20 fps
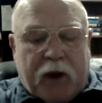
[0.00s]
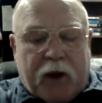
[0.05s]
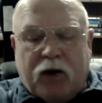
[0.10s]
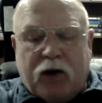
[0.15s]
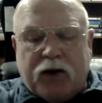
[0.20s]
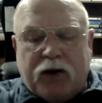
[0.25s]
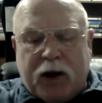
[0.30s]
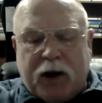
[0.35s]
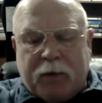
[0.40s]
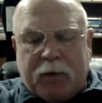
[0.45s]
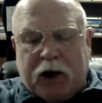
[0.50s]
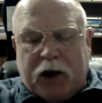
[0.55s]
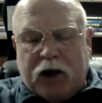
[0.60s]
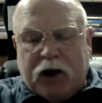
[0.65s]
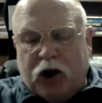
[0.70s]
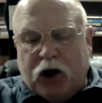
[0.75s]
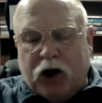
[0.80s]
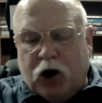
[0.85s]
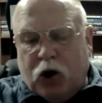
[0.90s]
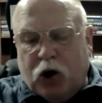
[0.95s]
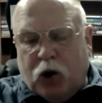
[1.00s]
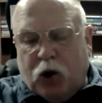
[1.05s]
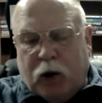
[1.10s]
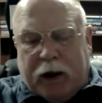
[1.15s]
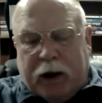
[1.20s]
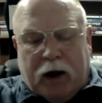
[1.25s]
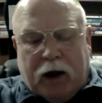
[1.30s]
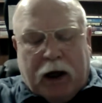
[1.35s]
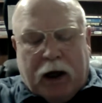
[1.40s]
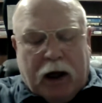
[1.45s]
Something new,
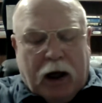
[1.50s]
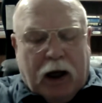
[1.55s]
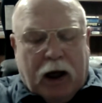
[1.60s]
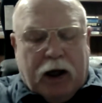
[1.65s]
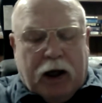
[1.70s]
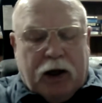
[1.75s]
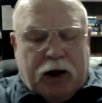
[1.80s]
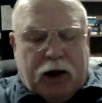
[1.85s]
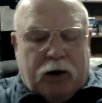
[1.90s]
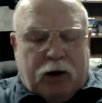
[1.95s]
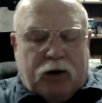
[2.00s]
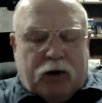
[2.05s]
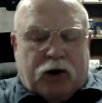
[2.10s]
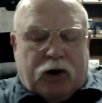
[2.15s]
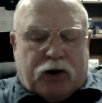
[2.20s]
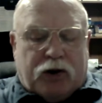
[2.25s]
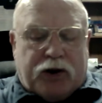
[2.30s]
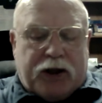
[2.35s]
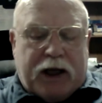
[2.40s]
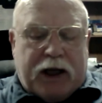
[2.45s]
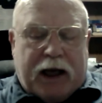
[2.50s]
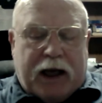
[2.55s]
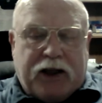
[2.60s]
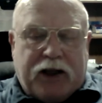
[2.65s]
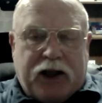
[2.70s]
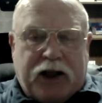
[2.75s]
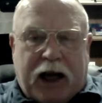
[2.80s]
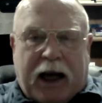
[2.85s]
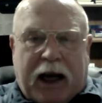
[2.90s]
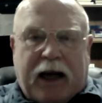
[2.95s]
and you'll see a
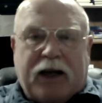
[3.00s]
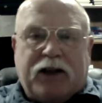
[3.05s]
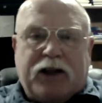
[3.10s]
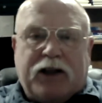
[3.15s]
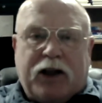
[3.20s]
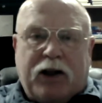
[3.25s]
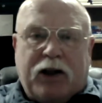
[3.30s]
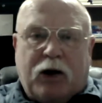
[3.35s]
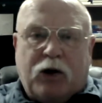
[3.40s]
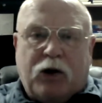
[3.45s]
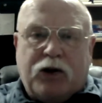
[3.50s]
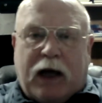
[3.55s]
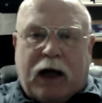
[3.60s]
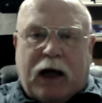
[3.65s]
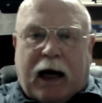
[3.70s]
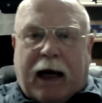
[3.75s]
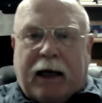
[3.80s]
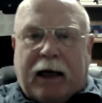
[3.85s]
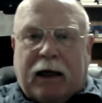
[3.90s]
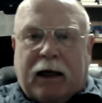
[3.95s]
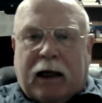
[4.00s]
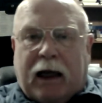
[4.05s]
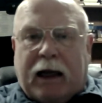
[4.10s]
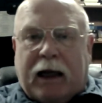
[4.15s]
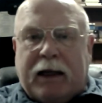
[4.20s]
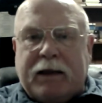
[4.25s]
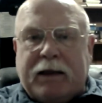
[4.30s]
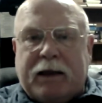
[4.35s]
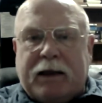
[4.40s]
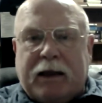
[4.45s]
change to those
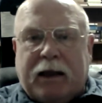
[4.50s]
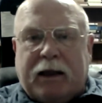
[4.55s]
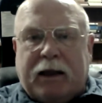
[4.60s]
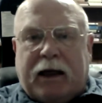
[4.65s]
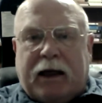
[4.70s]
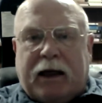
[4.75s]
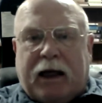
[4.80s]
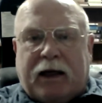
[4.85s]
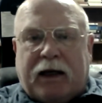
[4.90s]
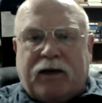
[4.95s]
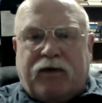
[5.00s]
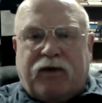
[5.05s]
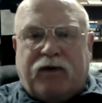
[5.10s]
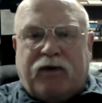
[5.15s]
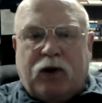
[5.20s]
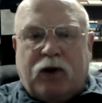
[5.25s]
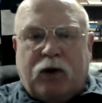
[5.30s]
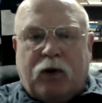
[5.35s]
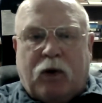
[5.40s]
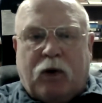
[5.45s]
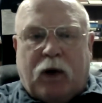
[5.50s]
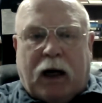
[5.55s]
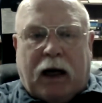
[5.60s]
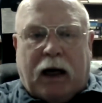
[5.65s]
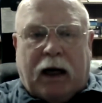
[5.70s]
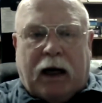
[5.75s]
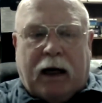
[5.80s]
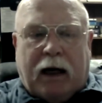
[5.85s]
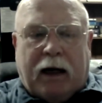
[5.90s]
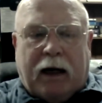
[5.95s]
guidelines in the next few
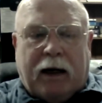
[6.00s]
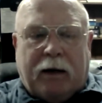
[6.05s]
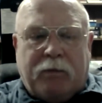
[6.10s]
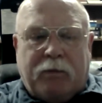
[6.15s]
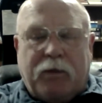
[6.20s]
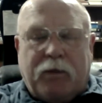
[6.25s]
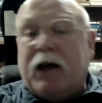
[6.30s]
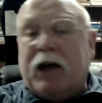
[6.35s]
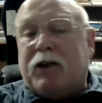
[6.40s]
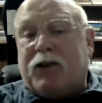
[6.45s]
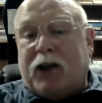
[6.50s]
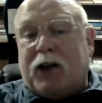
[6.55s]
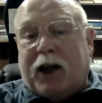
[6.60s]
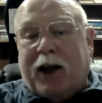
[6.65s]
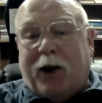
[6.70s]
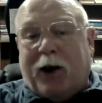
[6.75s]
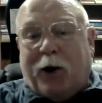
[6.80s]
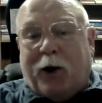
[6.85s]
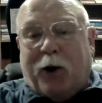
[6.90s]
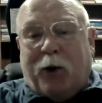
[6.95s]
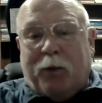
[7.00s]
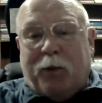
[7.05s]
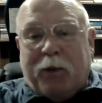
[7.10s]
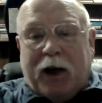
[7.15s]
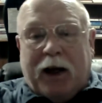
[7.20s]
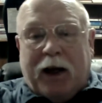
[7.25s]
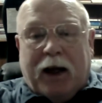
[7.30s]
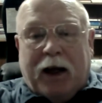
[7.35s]
months, I hope.